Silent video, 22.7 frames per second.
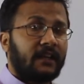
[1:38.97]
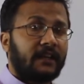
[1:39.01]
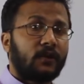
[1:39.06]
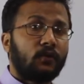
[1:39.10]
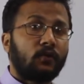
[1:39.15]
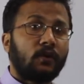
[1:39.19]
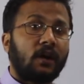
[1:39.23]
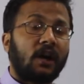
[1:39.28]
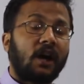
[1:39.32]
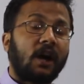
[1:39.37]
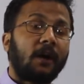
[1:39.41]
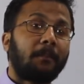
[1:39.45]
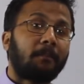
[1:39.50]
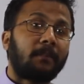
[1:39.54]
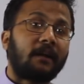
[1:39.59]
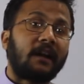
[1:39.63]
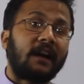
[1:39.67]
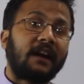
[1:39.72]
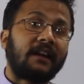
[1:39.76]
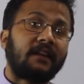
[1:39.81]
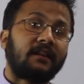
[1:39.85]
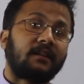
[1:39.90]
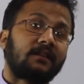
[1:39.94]
you
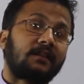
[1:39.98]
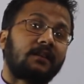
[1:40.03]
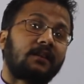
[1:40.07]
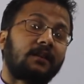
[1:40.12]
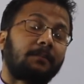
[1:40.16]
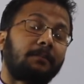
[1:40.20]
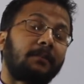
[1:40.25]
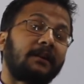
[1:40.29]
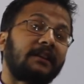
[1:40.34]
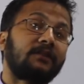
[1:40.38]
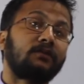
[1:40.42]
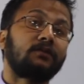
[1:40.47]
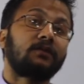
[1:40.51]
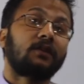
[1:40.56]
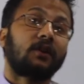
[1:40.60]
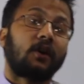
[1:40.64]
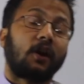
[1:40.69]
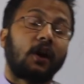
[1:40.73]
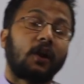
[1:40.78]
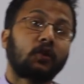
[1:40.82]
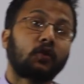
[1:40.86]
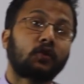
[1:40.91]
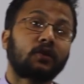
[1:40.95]
apply a
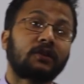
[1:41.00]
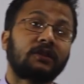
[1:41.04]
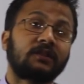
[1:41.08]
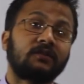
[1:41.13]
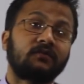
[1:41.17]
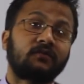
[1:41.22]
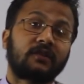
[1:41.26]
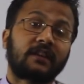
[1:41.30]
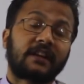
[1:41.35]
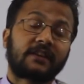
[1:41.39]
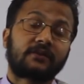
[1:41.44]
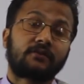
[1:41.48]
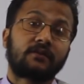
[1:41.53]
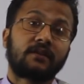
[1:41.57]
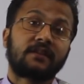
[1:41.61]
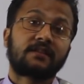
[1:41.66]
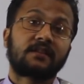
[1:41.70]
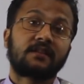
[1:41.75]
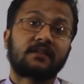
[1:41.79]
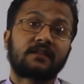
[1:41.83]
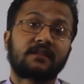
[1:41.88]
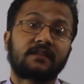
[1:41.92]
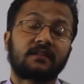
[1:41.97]
particular algorithm for actually
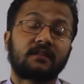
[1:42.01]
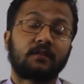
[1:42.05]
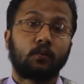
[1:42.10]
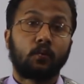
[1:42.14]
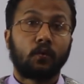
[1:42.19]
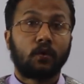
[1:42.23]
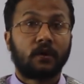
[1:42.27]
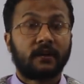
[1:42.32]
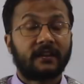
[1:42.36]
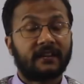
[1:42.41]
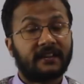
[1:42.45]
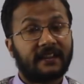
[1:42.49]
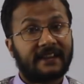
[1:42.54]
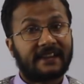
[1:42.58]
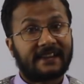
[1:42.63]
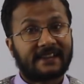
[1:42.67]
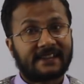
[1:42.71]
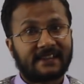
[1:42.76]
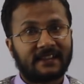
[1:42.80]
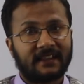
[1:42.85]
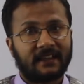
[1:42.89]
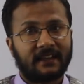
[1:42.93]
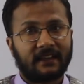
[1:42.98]
searching a word in a
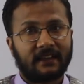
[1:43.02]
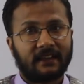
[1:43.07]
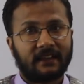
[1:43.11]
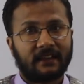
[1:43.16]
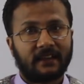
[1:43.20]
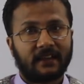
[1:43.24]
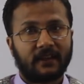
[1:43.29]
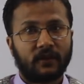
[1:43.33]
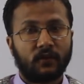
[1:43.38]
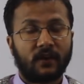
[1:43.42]
dictionary.